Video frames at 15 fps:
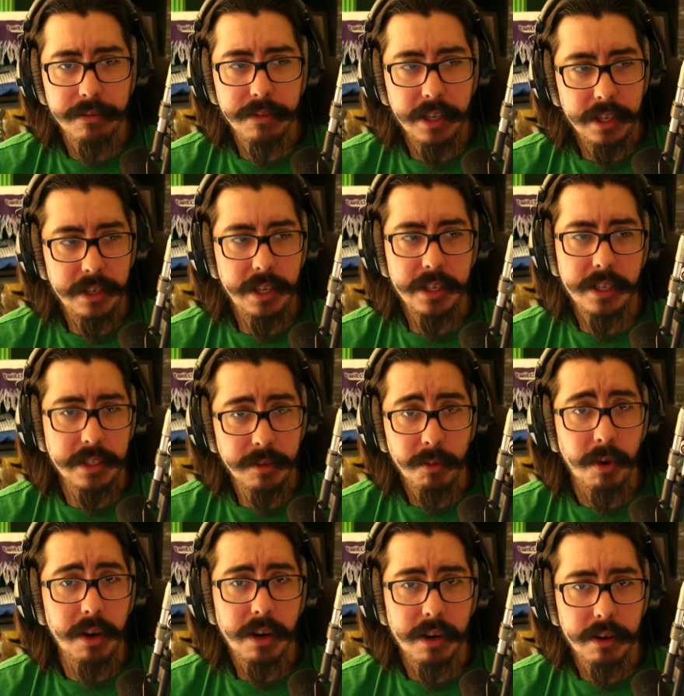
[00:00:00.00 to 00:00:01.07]
It doesn't
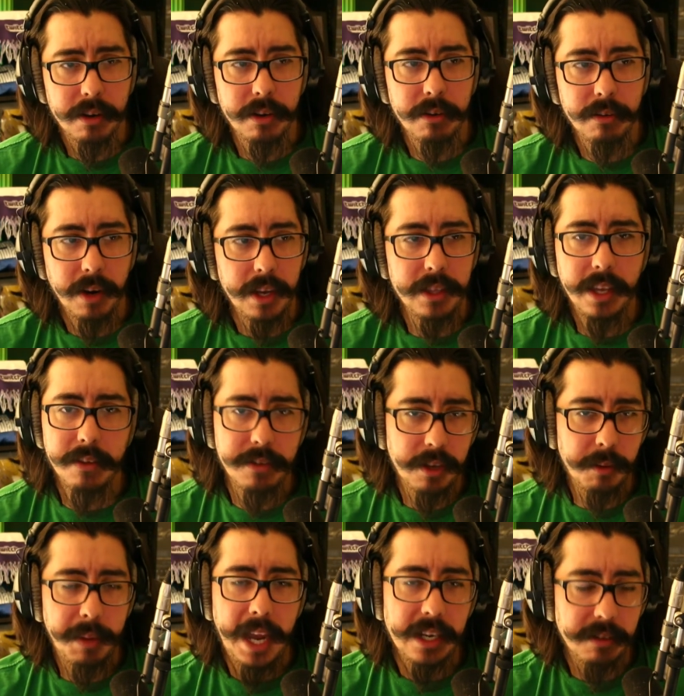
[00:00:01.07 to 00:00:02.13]
work, right? They have to go
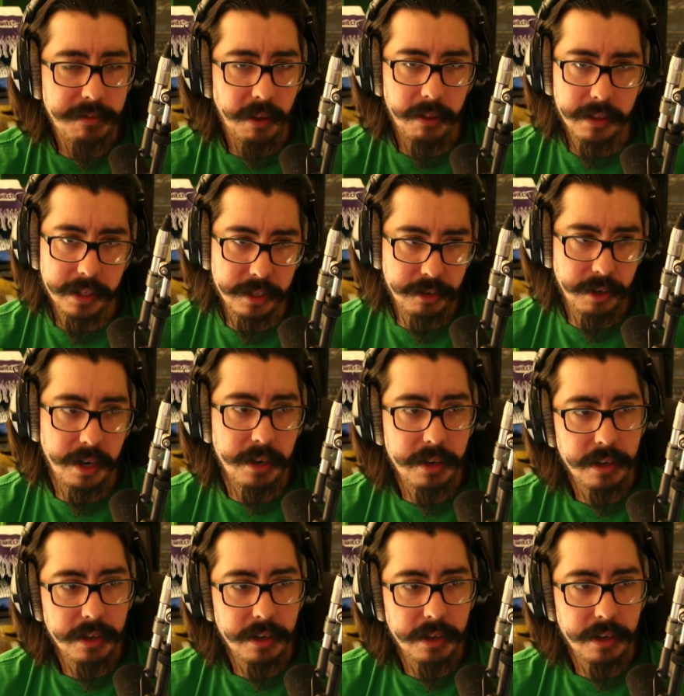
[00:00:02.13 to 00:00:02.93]
back to following the trend.